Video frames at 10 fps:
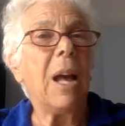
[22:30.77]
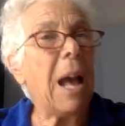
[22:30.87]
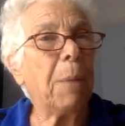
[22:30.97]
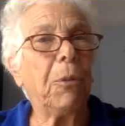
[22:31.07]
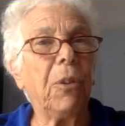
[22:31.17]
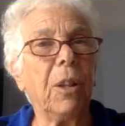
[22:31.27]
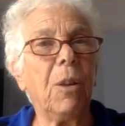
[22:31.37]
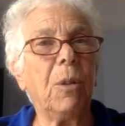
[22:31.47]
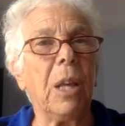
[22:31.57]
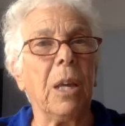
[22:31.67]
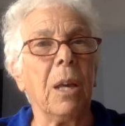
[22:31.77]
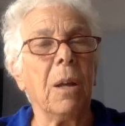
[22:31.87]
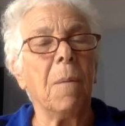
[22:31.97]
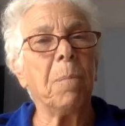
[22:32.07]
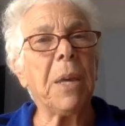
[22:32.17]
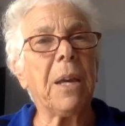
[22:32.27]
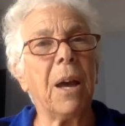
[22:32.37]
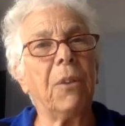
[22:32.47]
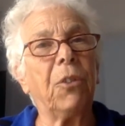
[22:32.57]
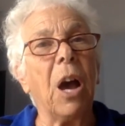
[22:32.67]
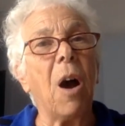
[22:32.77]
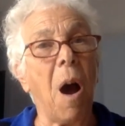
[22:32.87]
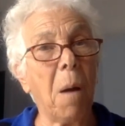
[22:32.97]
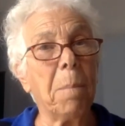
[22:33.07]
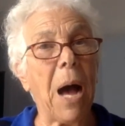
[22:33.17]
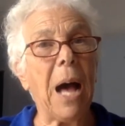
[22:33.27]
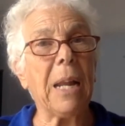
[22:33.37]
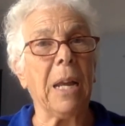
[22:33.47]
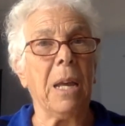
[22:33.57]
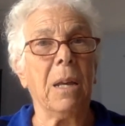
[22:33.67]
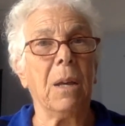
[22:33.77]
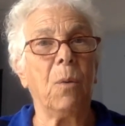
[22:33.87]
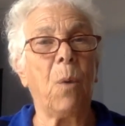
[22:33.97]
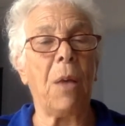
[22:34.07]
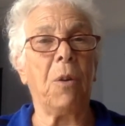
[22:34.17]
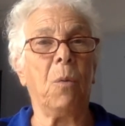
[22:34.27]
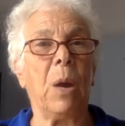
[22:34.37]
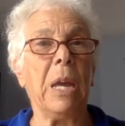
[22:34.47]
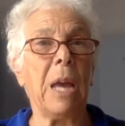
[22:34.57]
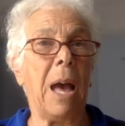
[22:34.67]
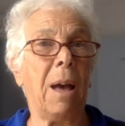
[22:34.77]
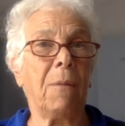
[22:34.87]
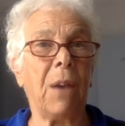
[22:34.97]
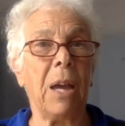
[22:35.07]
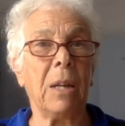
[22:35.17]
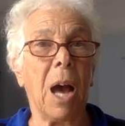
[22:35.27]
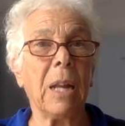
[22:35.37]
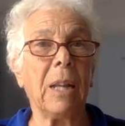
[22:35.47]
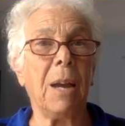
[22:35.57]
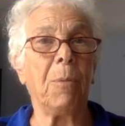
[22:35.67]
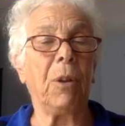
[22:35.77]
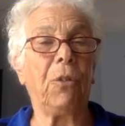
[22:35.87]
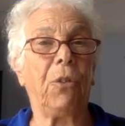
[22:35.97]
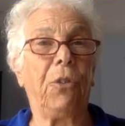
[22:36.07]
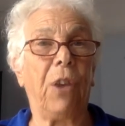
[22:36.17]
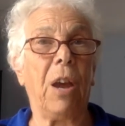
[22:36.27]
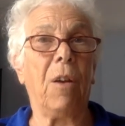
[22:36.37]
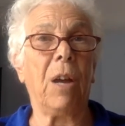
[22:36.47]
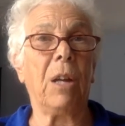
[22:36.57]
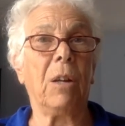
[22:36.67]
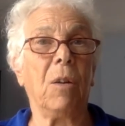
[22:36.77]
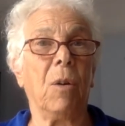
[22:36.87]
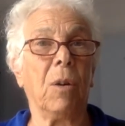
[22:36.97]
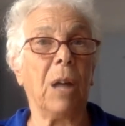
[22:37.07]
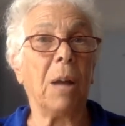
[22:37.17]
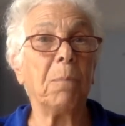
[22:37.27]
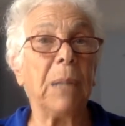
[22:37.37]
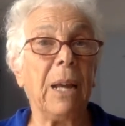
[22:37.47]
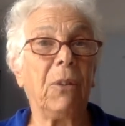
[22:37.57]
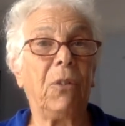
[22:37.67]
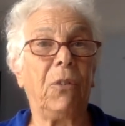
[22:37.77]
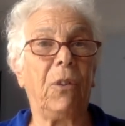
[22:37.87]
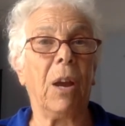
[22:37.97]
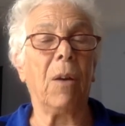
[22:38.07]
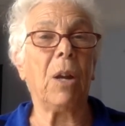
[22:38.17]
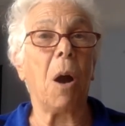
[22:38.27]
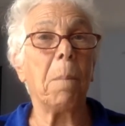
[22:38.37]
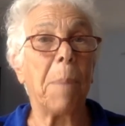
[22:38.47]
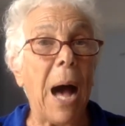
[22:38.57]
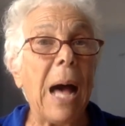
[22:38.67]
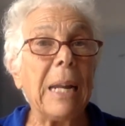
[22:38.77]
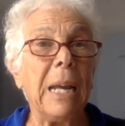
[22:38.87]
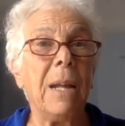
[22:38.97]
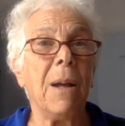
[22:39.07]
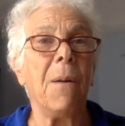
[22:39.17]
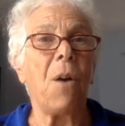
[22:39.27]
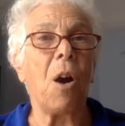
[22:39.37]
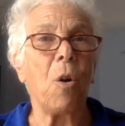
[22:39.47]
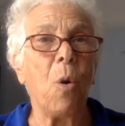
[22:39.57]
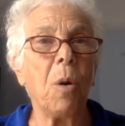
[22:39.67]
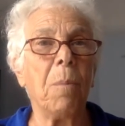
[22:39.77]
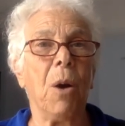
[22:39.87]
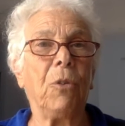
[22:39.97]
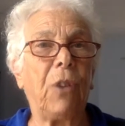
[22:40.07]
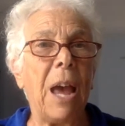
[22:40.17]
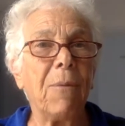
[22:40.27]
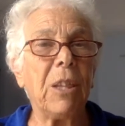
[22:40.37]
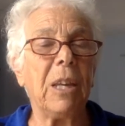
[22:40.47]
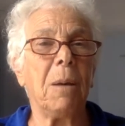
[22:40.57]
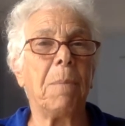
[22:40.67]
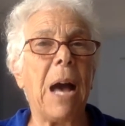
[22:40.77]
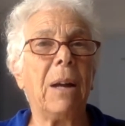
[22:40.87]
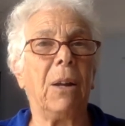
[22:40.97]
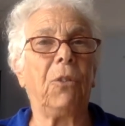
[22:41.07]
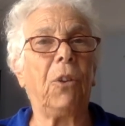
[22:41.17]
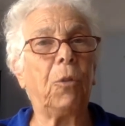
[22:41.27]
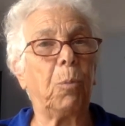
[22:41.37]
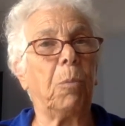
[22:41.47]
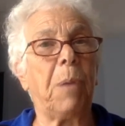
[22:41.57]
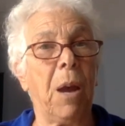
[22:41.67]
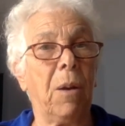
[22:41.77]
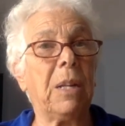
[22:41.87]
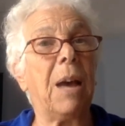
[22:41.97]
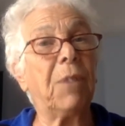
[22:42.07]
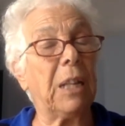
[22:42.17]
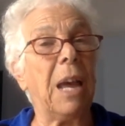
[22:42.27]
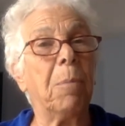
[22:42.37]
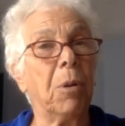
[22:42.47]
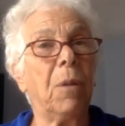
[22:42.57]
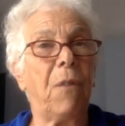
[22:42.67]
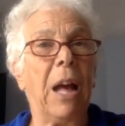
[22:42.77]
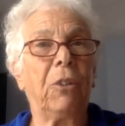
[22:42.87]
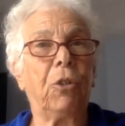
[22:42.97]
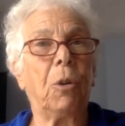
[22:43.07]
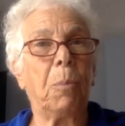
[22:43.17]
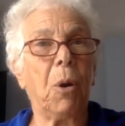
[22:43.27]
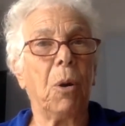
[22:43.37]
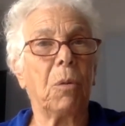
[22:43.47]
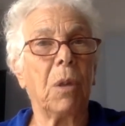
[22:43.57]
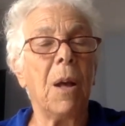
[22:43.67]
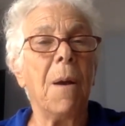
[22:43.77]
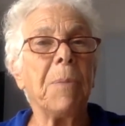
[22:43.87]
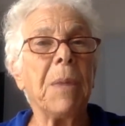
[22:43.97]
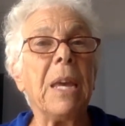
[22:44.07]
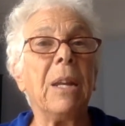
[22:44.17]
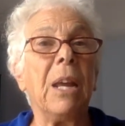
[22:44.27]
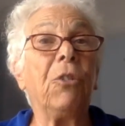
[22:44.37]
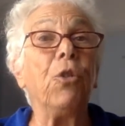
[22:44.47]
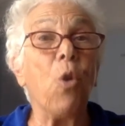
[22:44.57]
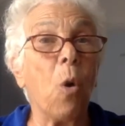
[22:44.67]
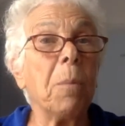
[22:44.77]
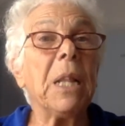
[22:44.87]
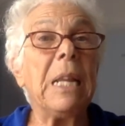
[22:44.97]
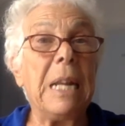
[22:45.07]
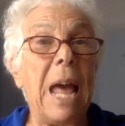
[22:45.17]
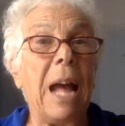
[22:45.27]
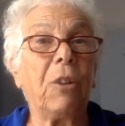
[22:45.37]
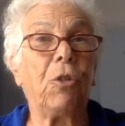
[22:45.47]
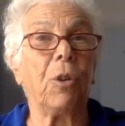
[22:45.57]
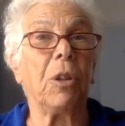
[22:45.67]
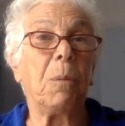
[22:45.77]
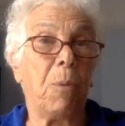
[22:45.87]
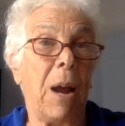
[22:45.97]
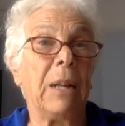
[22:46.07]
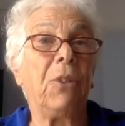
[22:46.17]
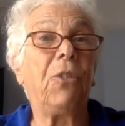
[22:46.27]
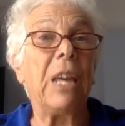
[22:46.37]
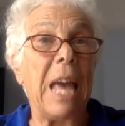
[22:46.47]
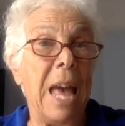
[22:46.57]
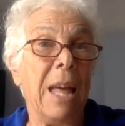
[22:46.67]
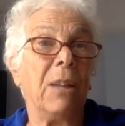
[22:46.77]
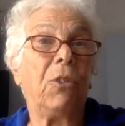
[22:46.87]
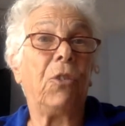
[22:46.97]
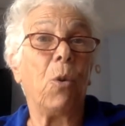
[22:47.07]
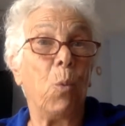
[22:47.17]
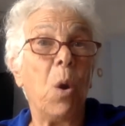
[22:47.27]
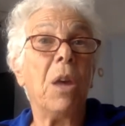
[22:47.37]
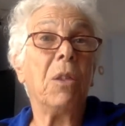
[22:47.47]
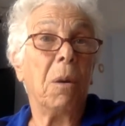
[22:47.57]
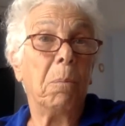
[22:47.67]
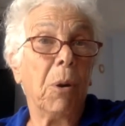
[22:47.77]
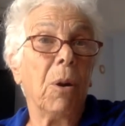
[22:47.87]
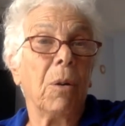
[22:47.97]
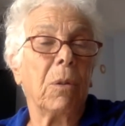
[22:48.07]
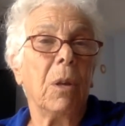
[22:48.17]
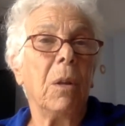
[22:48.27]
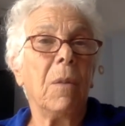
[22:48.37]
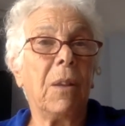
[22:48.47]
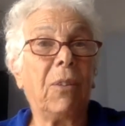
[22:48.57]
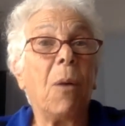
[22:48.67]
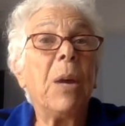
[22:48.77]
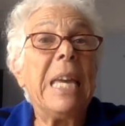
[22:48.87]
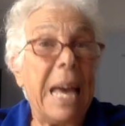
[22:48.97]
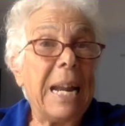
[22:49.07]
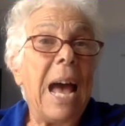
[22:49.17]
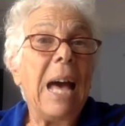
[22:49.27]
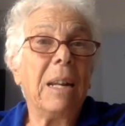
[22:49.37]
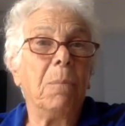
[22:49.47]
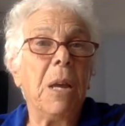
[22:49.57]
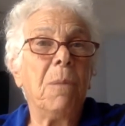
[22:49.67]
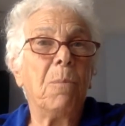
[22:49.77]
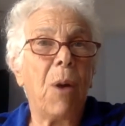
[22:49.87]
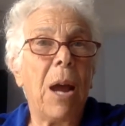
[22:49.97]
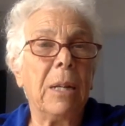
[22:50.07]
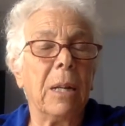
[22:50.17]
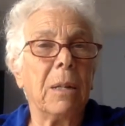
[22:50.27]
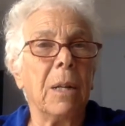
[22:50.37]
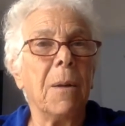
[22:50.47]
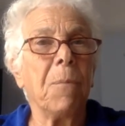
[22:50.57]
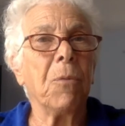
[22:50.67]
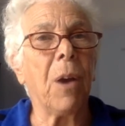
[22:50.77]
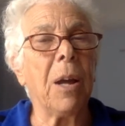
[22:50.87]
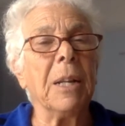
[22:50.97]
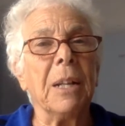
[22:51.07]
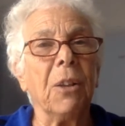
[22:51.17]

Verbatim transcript: Absolutely because our body, whether we have a non laboring cesarean or an unplanned cesarean, our body, our hormones, everything about us is preparing to have a labor and a vaginal birth. It is normal and natural that pregnancy ends with birth. That's how we get out of being pregnant, right?